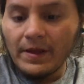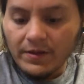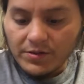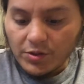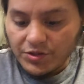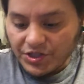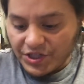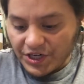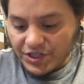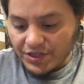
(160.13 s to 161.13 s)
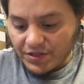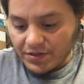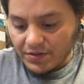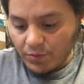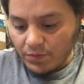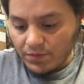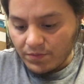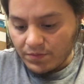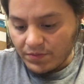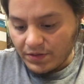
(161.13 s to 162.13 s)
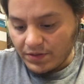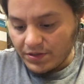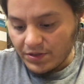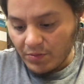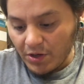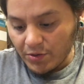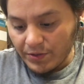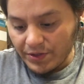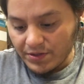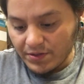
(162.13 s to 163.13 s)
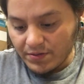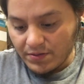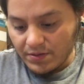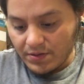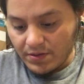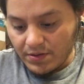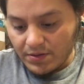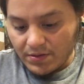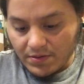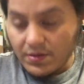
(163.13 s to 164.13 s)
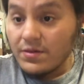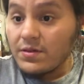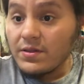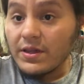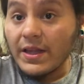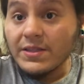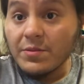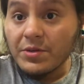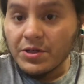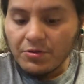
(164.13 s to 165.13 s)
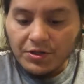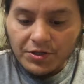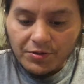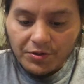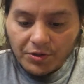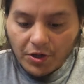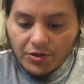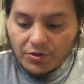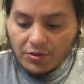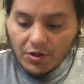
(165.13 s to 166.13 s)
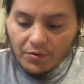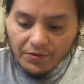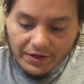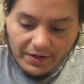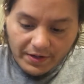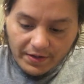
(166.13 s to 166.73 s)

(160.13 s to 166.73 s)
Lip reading: So just changing to smaller wheels, that's something you could do. You could also lower it.